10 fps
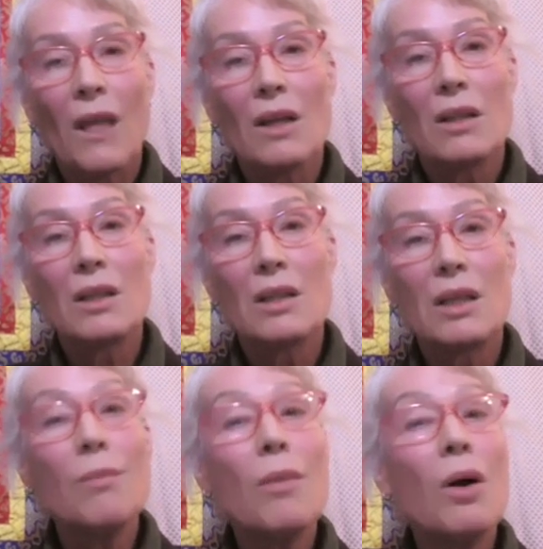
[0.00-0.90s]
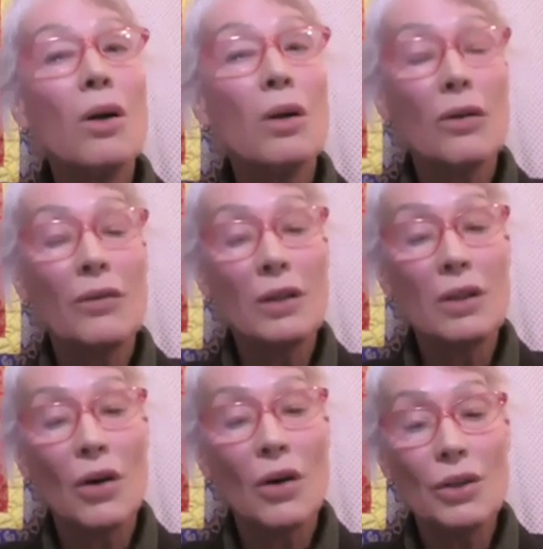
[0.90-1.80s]
The symbol of this
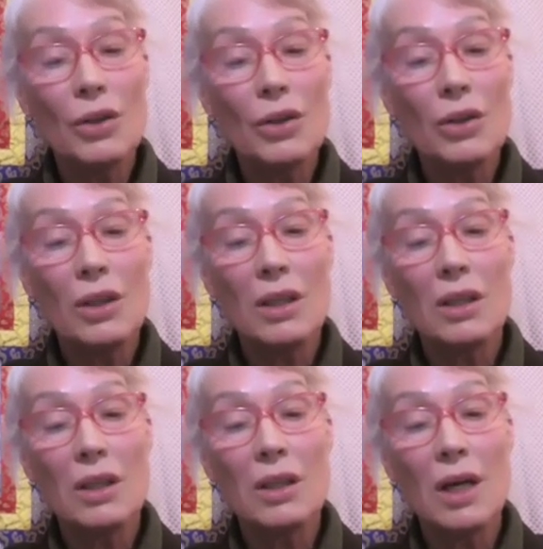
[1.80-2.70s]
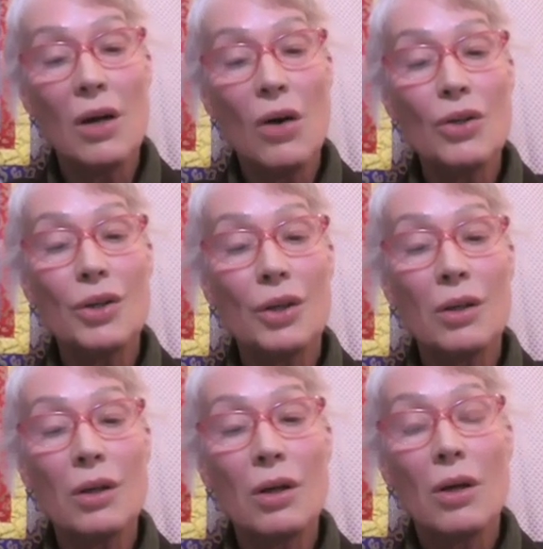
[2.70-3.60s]
consciousness is an
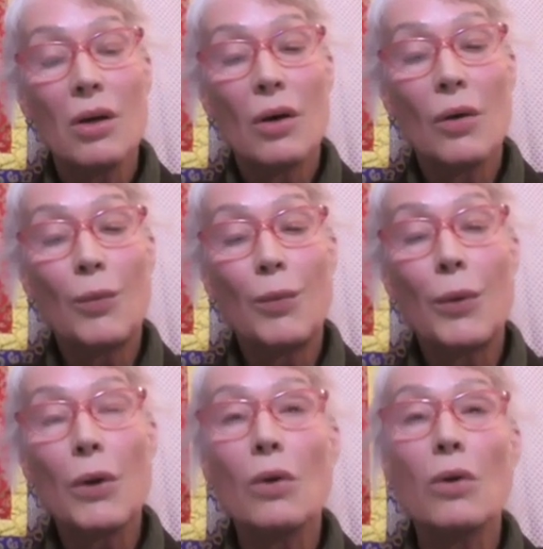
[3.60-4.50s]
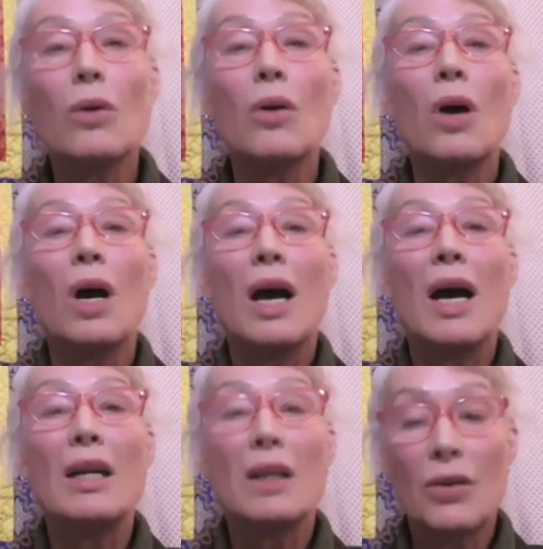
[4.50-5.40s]
ocean of pure
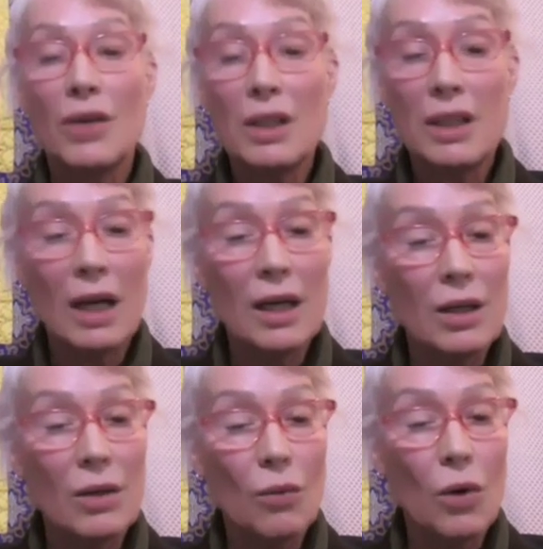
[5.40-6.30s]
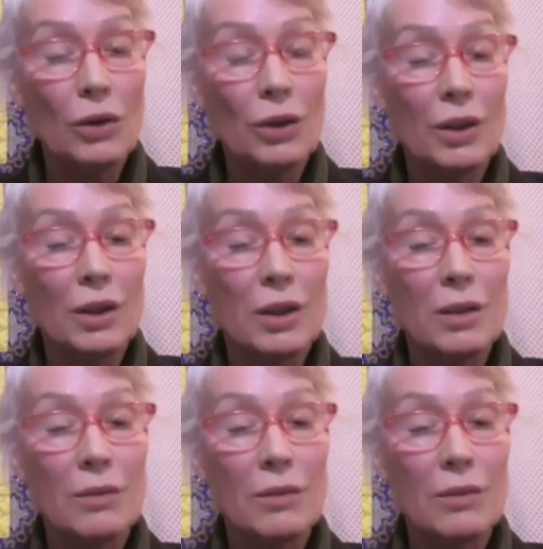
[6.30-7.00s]
and crystalline waters.